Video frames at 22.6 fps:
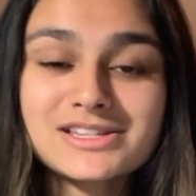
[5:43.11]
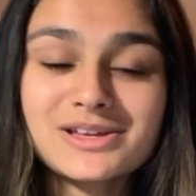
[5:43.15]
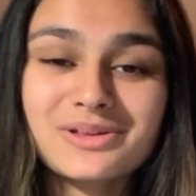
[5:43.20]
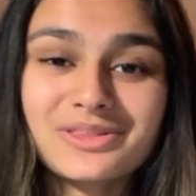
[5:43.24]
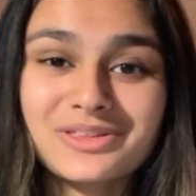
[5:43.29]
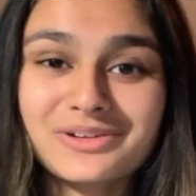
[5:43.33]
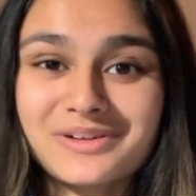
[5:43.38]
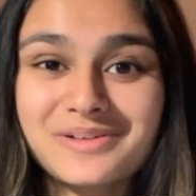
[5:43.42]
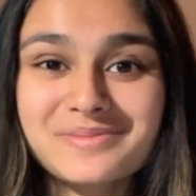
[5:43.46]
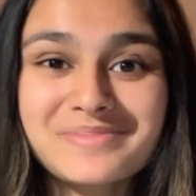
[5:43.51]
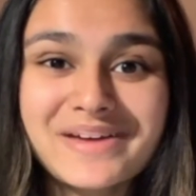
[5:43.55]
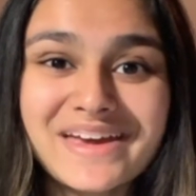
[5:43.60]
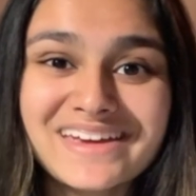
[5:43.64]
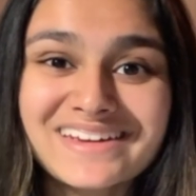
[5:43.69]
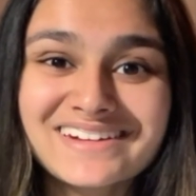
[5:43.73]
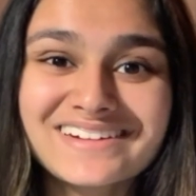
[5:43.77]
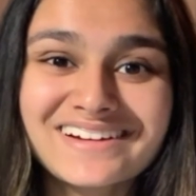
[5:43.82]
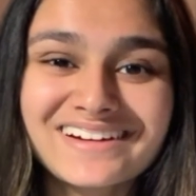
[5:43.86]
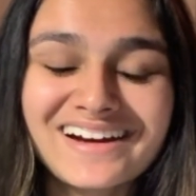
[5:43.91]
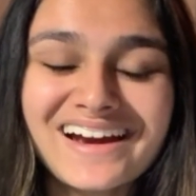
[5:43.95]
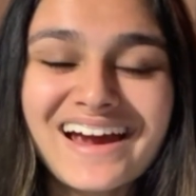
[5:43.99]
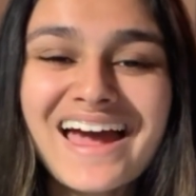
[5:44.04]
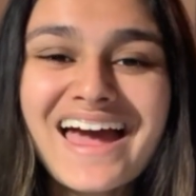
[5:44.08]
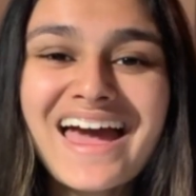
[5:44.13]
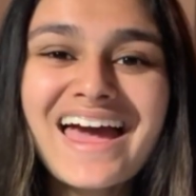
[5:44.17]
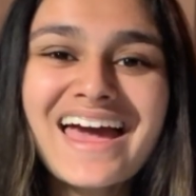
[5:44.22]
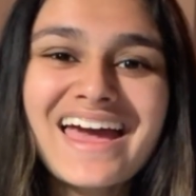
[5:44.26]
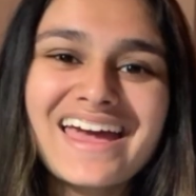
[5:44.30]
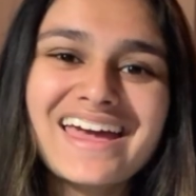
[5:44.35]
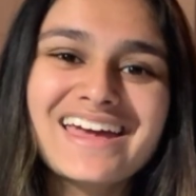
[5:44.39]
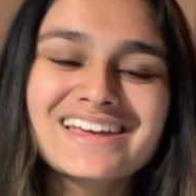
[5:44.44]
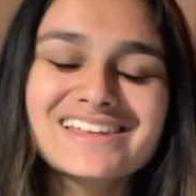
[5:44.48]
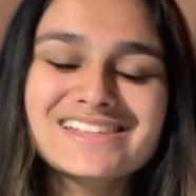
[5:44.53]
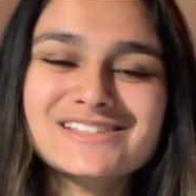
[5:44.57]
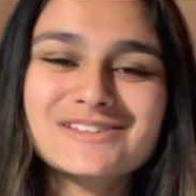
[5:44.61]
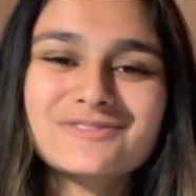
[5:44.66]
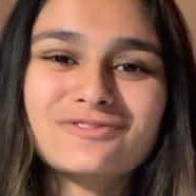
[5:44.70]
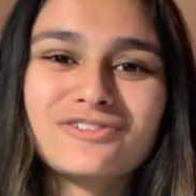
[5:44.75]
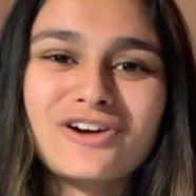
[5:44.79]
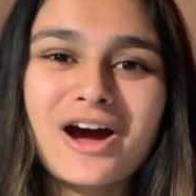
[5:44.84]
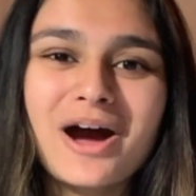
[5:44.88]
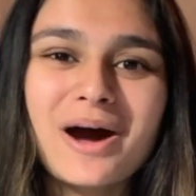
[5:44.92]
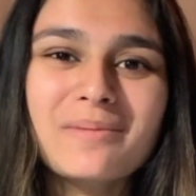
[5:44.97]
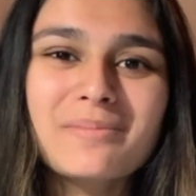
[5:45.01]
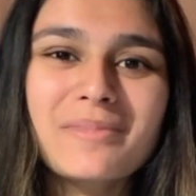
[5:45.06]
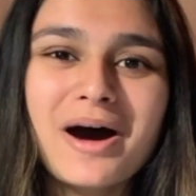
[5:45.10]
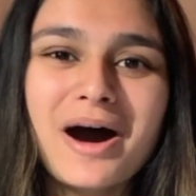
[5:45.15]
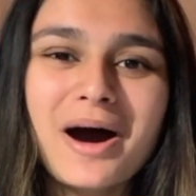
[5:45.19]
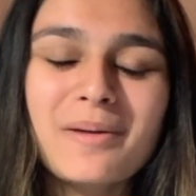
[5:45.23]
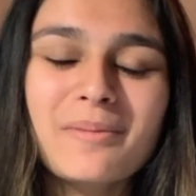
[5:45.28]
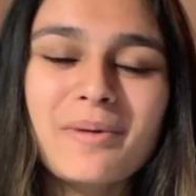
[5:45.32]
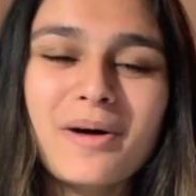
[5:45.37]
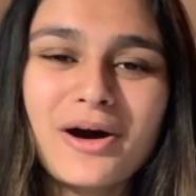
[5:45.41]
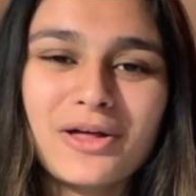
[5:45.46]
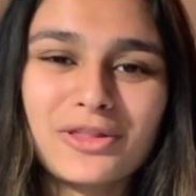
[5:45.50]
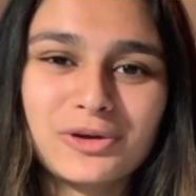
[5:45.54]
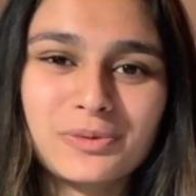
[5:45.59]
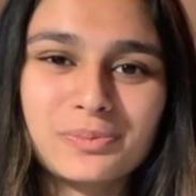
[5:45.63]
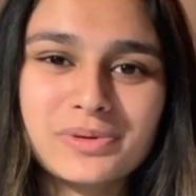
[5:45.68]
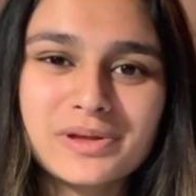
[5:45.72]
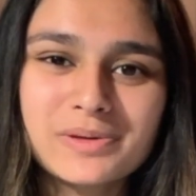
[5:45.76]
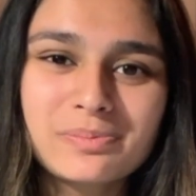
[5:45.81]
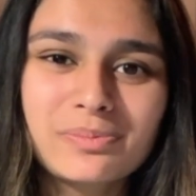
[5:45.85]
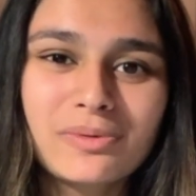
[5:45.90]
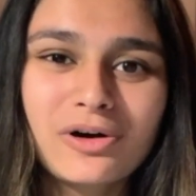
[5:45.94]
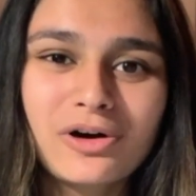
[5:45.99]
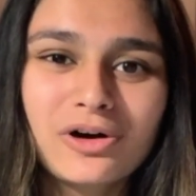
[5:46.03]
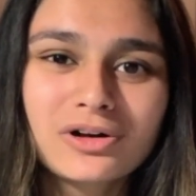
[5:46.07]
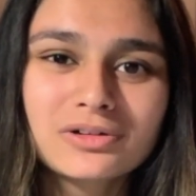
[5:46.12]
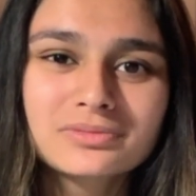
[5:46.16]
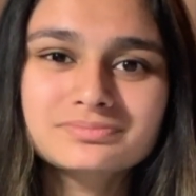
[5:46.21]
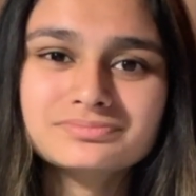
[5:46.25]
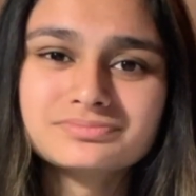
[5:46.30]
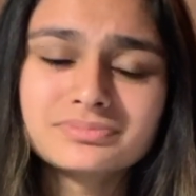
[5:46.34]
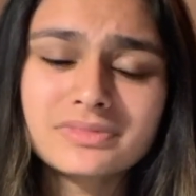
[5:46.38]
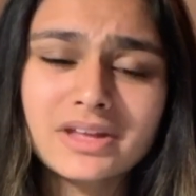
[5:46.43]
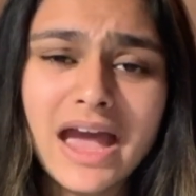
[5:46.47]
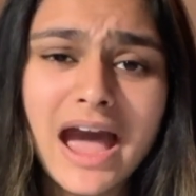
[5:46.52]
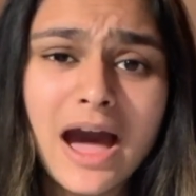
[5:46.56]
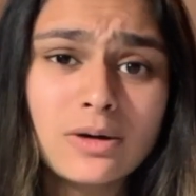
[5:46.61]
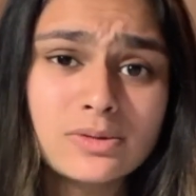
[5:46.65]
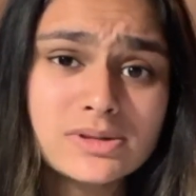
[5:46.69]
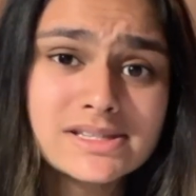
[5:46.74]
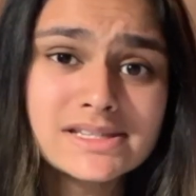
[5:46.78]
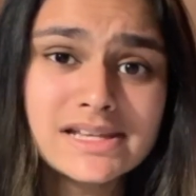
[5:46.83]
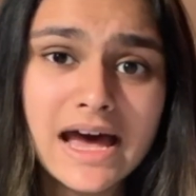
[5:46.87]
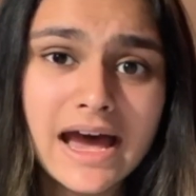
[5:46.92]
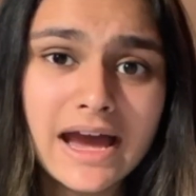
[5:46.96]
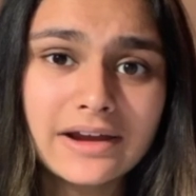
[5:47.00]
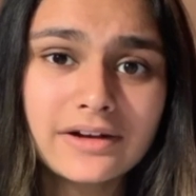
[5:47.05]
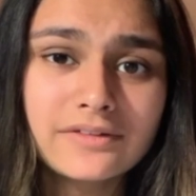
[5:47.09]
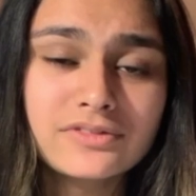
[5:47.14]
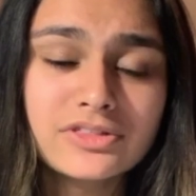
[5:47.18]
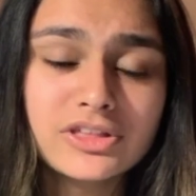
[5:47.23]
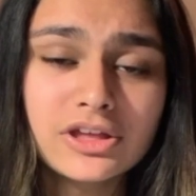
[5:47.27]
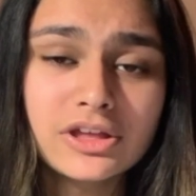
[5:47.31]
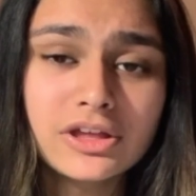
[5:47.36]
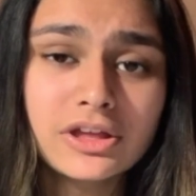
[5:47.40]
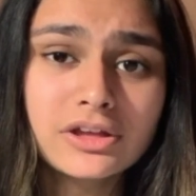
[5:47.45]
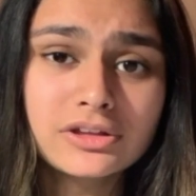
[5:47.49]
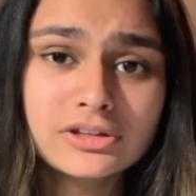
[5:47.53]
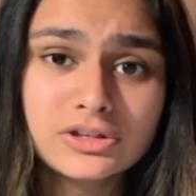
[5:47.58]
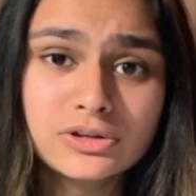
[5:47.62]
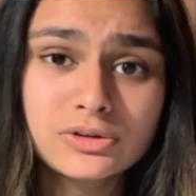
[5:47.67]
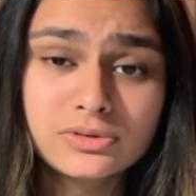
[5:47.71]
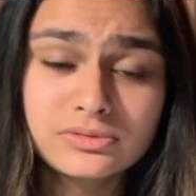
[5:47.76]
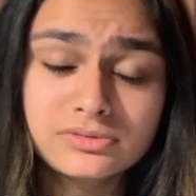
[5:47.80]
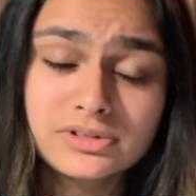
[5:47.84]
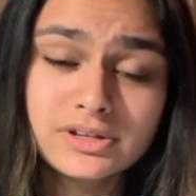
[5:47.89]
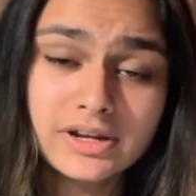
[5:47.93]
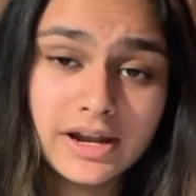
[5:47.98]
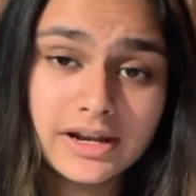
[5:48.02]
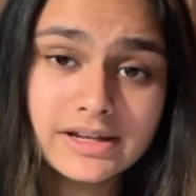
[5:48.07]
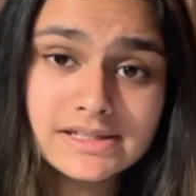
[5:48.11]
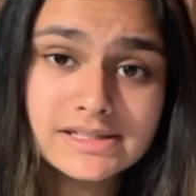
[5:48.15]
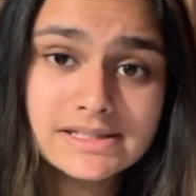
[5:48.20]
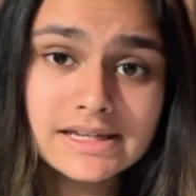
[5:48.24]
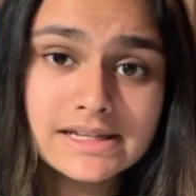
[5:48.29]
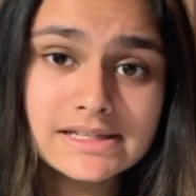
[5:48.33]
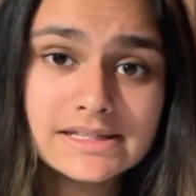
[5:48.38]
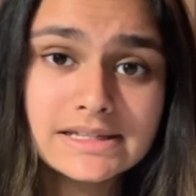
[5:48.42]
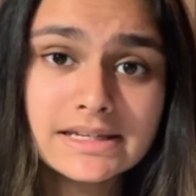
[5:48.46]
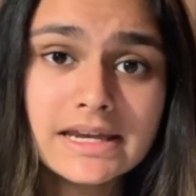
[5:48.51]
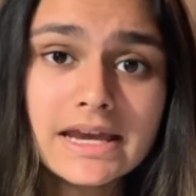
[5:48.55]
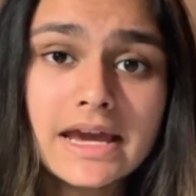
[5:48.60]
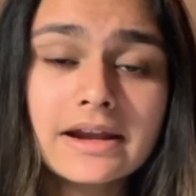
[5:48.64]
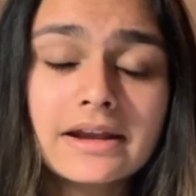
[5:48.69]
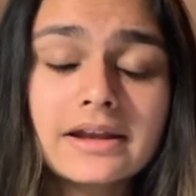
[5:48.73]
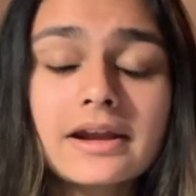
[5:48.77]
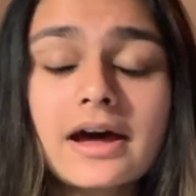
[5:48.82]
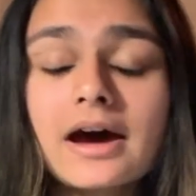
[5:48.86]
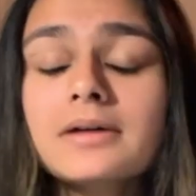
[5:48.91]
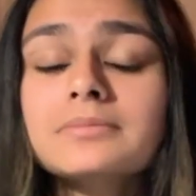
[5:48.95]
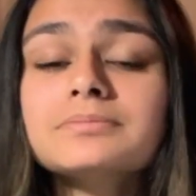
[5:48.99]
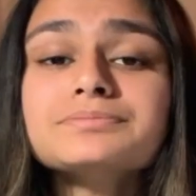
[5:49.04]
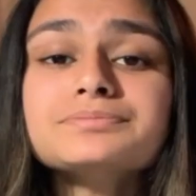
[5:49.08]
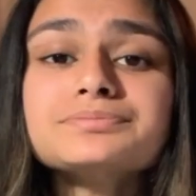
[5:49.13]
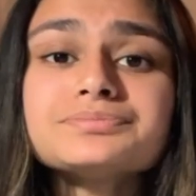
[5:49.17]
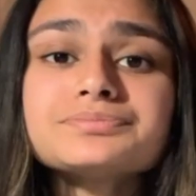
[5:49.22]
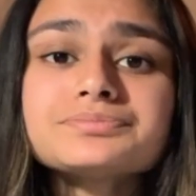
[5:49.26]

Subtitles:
So the remainder is from other people outside of the United States and Canada.